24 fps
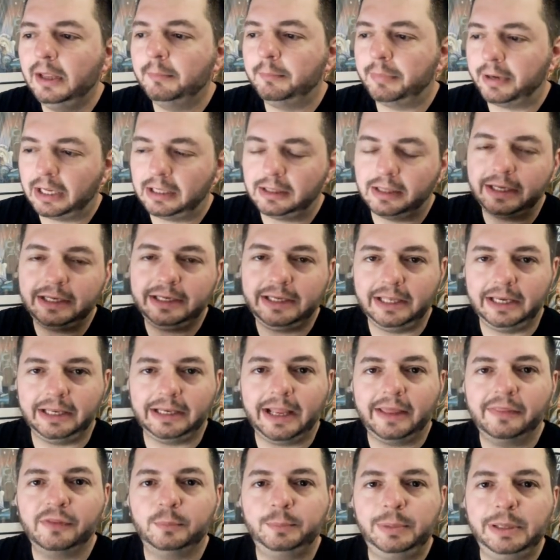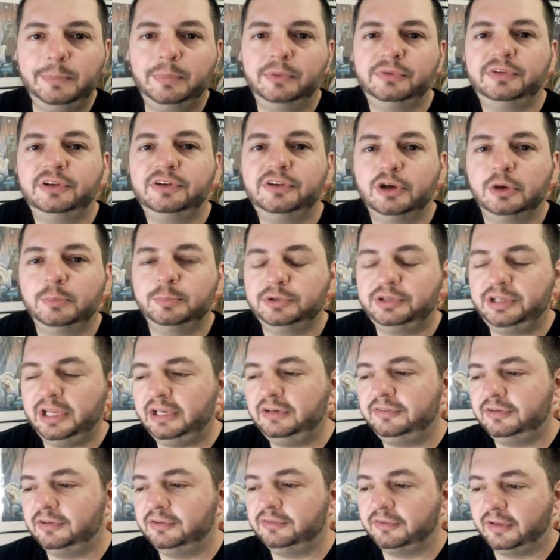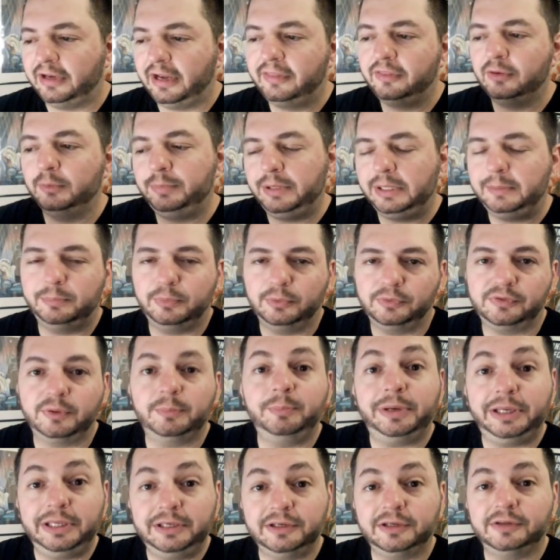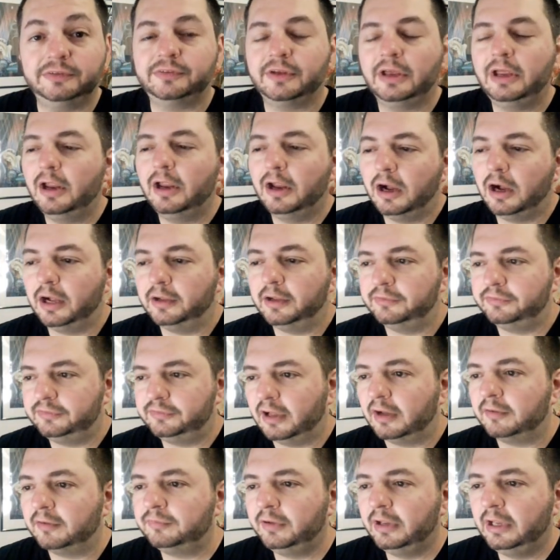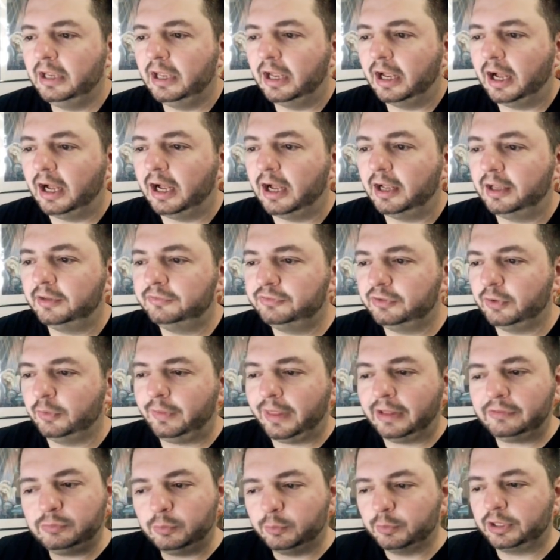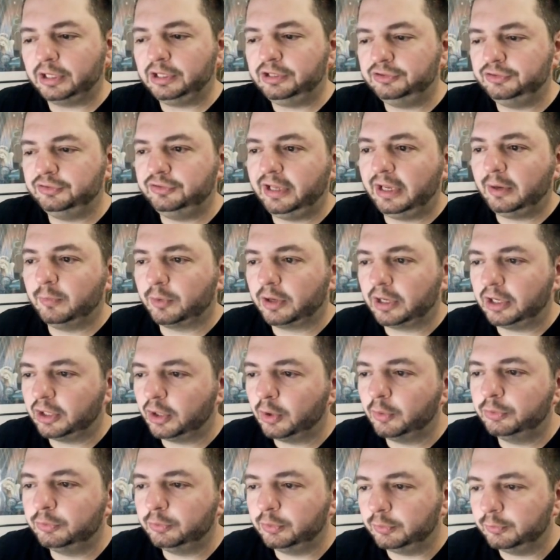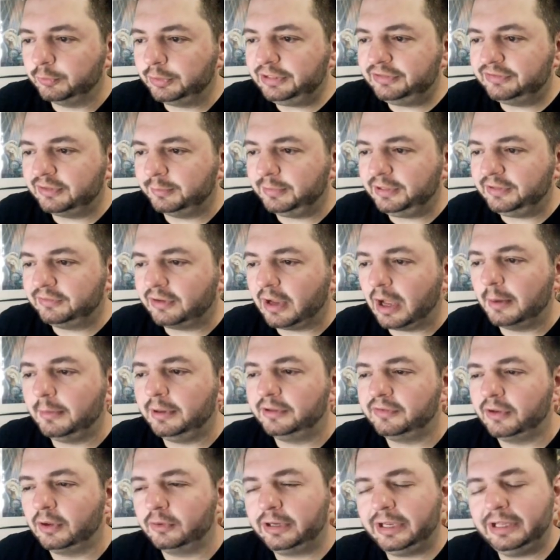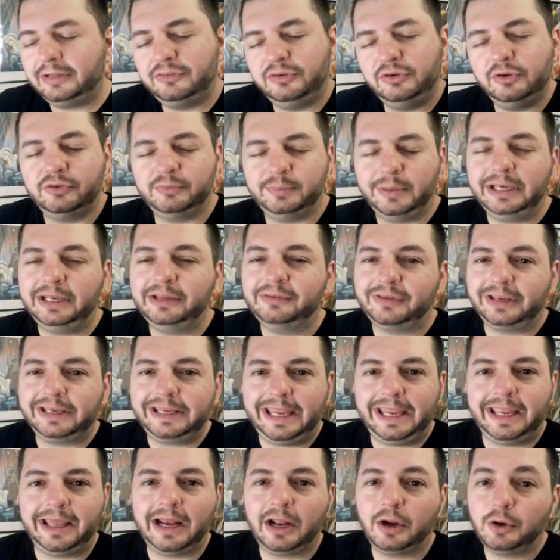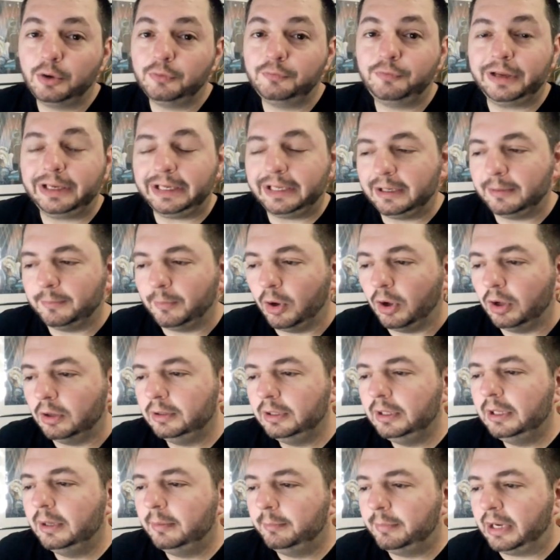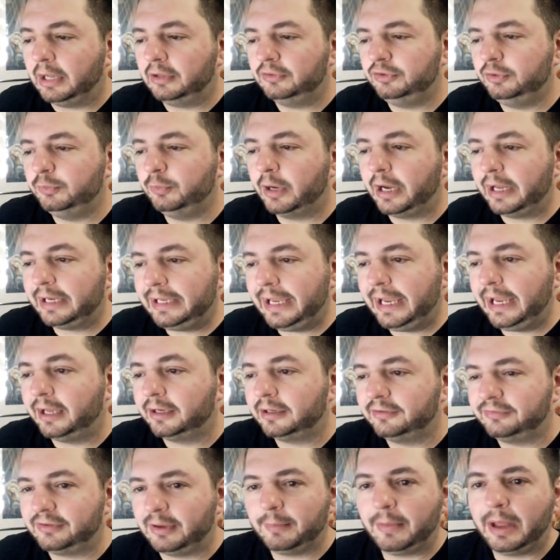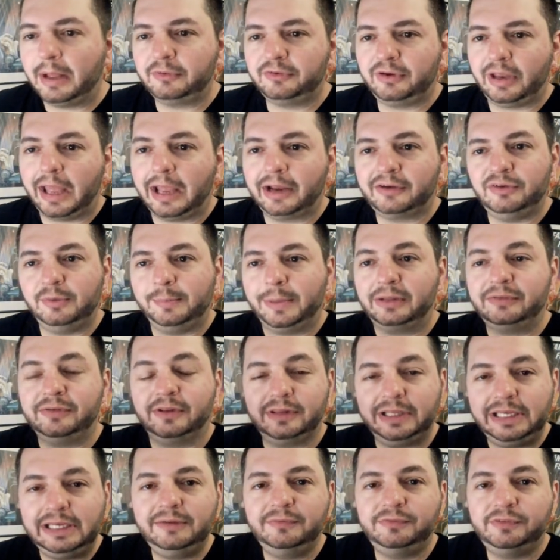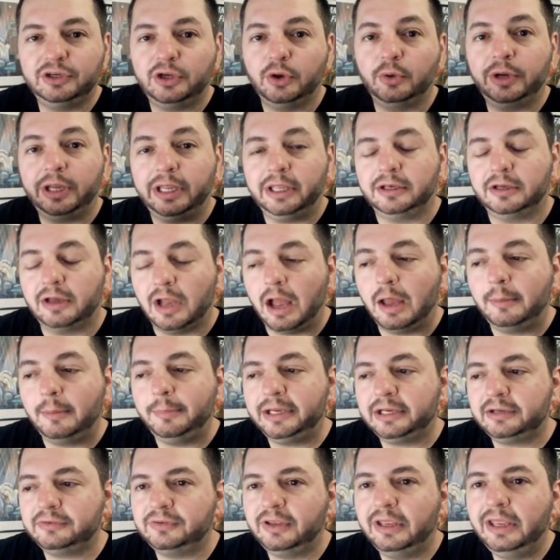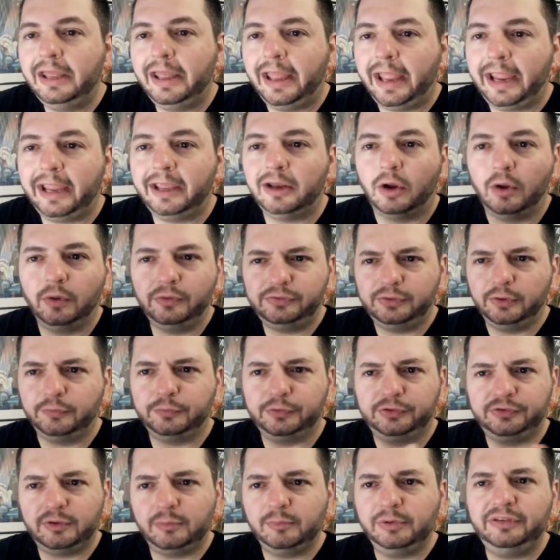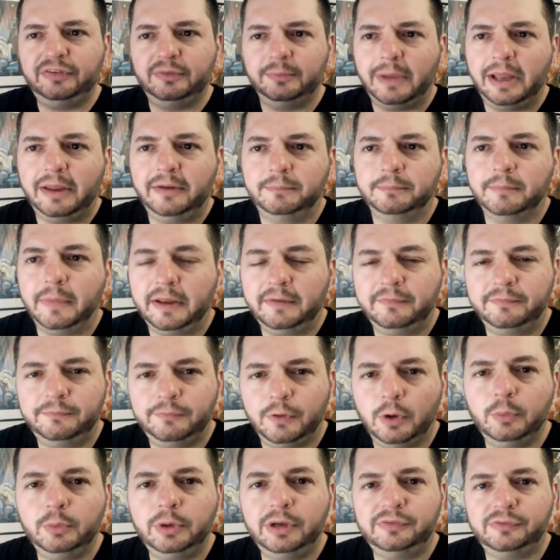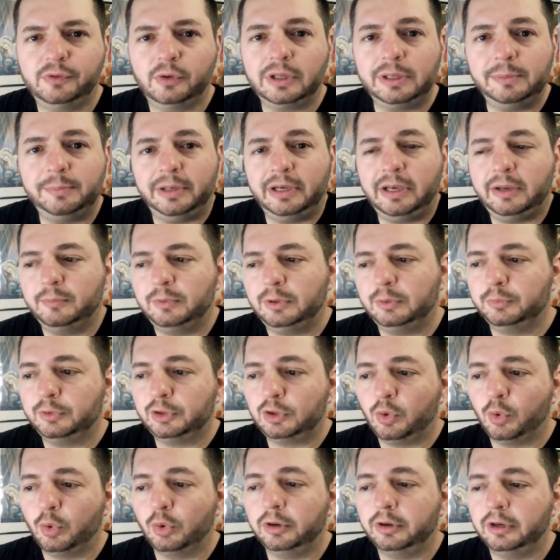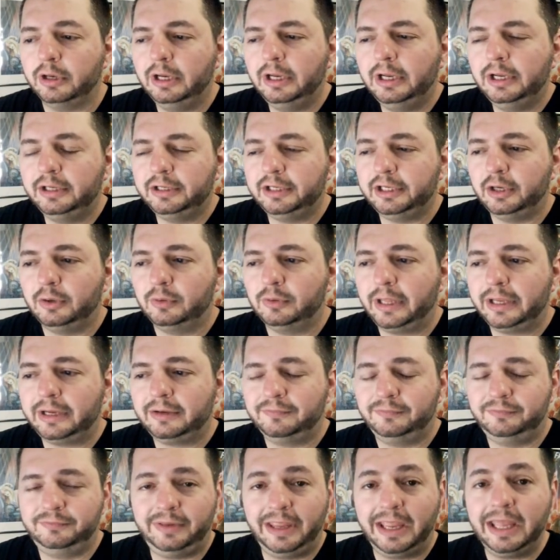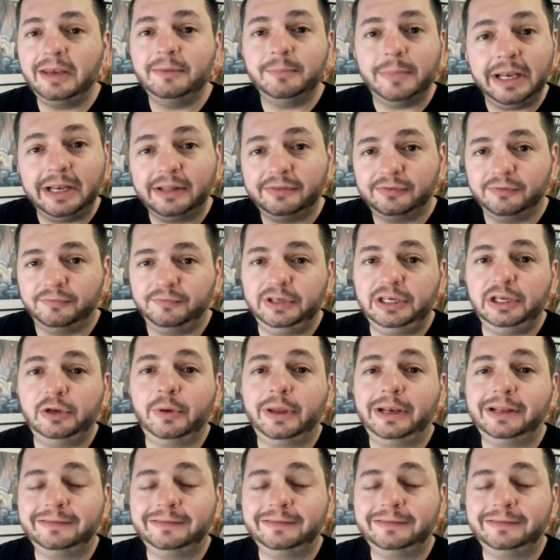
but I like getting other people's interpretations and other people's opinions on stuff. So that's what we're going to do today. We're going to go through and read some of these comments. I'll get to as many as I can. I don't know if I can get them all, but I'll do what I can, because I'm actually about to leave to go get comics, and also for some reason my phone has only been able to record, you know, like 10 minutes of video at a